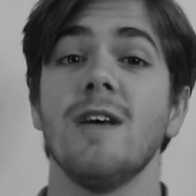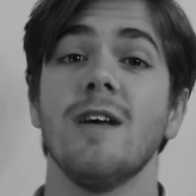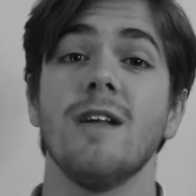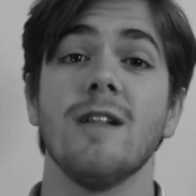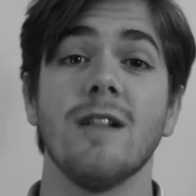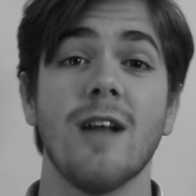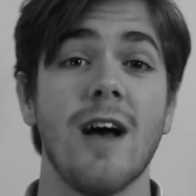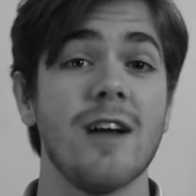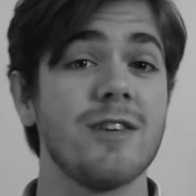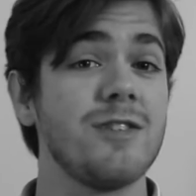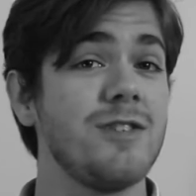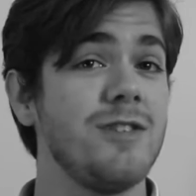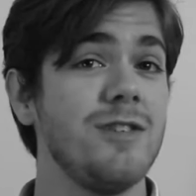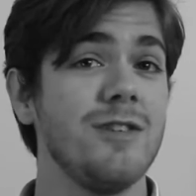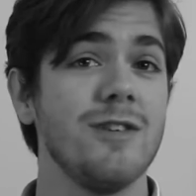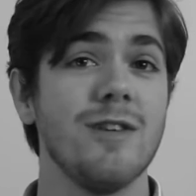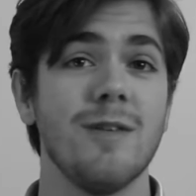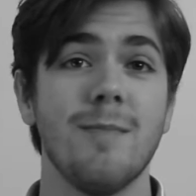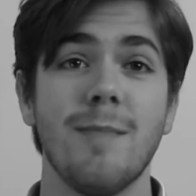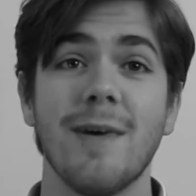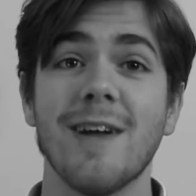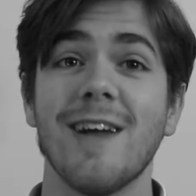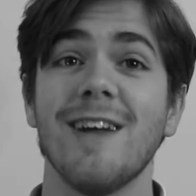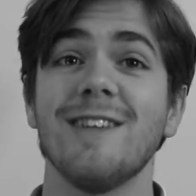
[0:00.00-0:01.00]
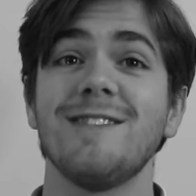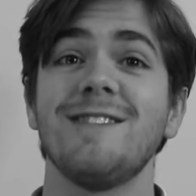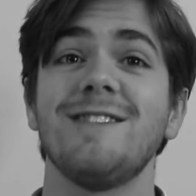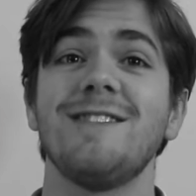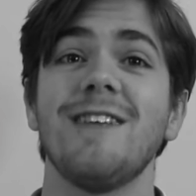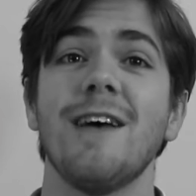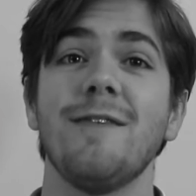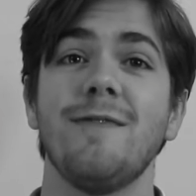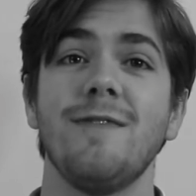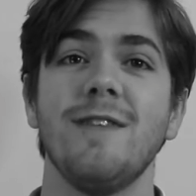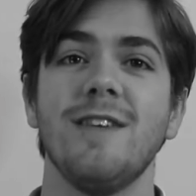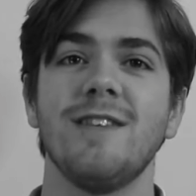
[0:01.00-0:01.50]
Last year, my Aunt
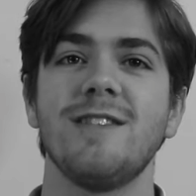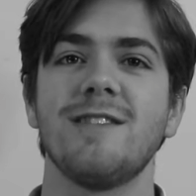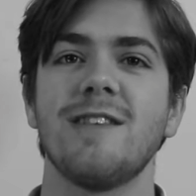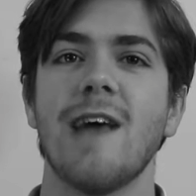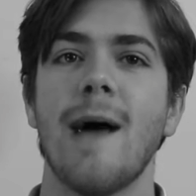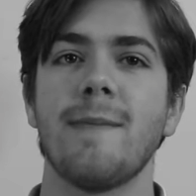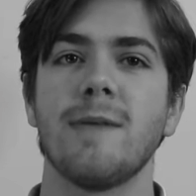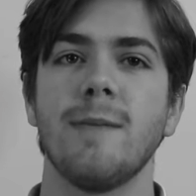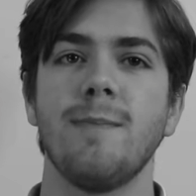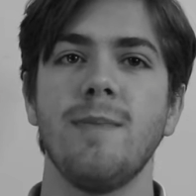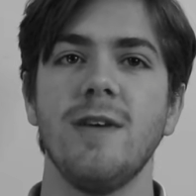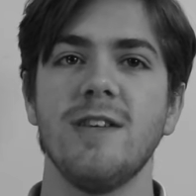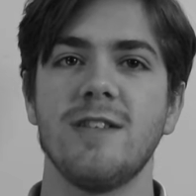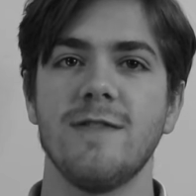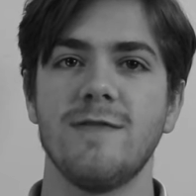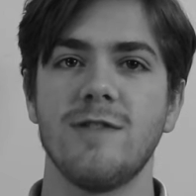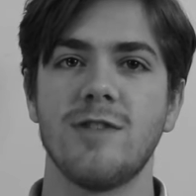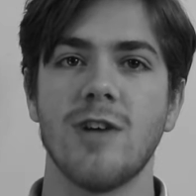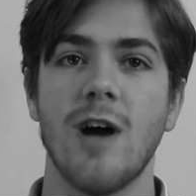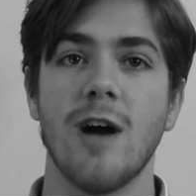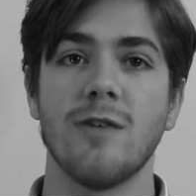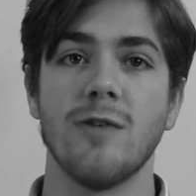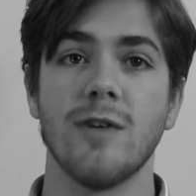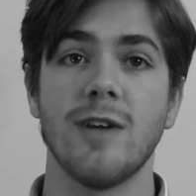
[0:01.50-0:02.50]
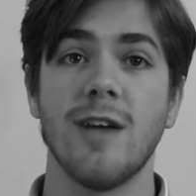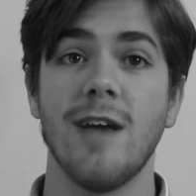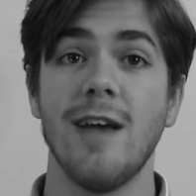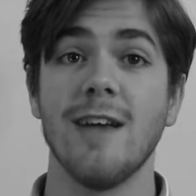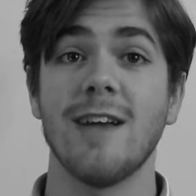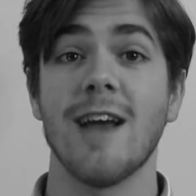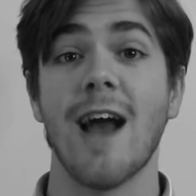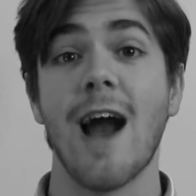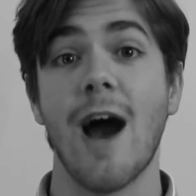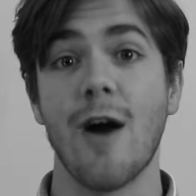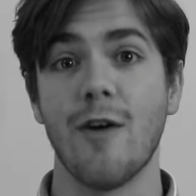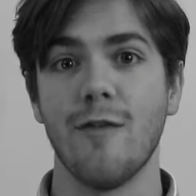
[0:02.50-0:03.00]
Stephanie slapped a piece of chocolate
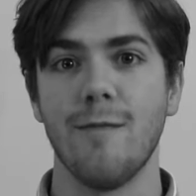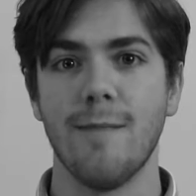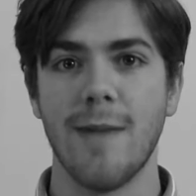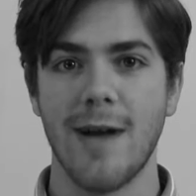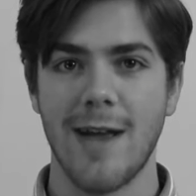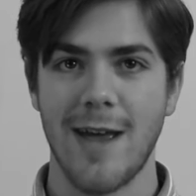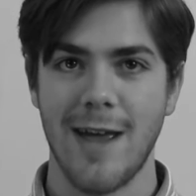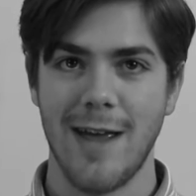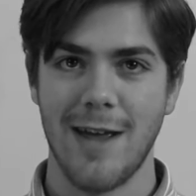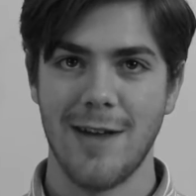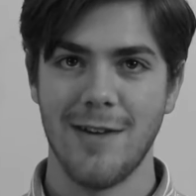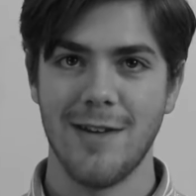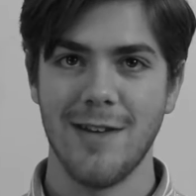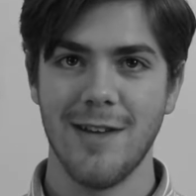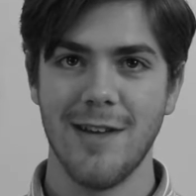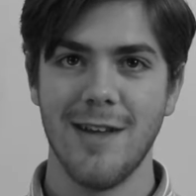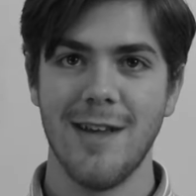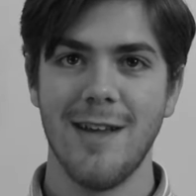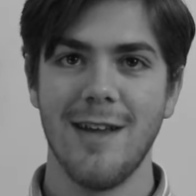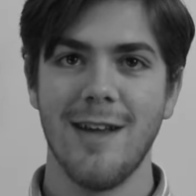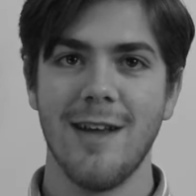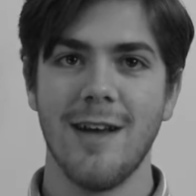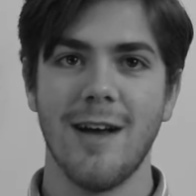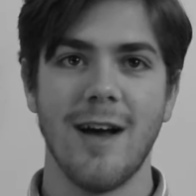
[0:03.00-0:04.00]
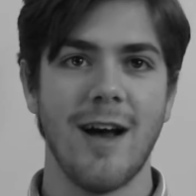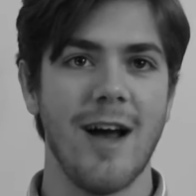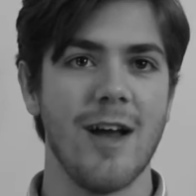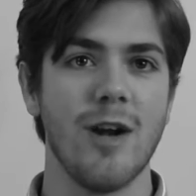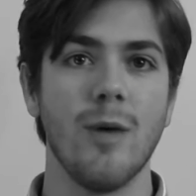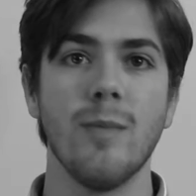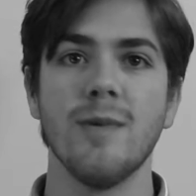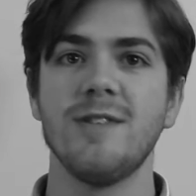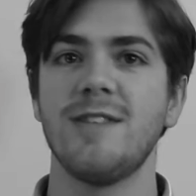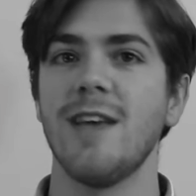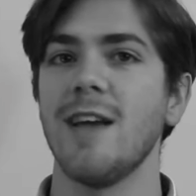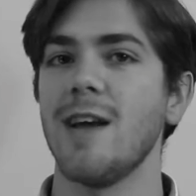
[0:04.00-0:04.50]
cake out of my hand. I had
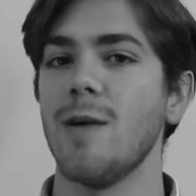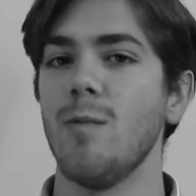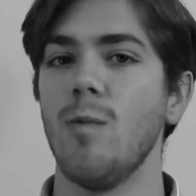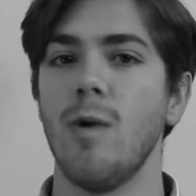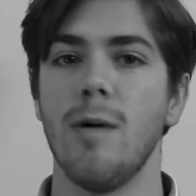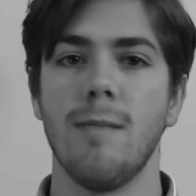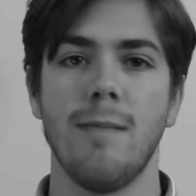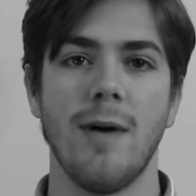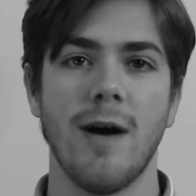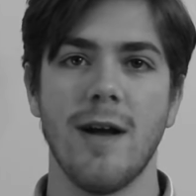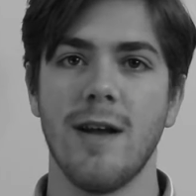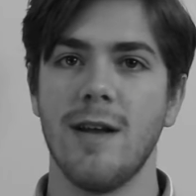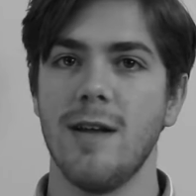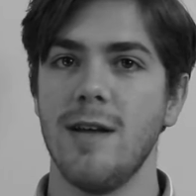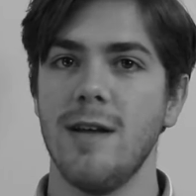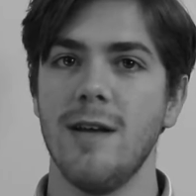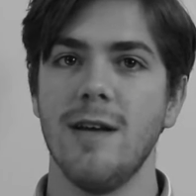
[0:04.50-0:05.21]
only taken one bite.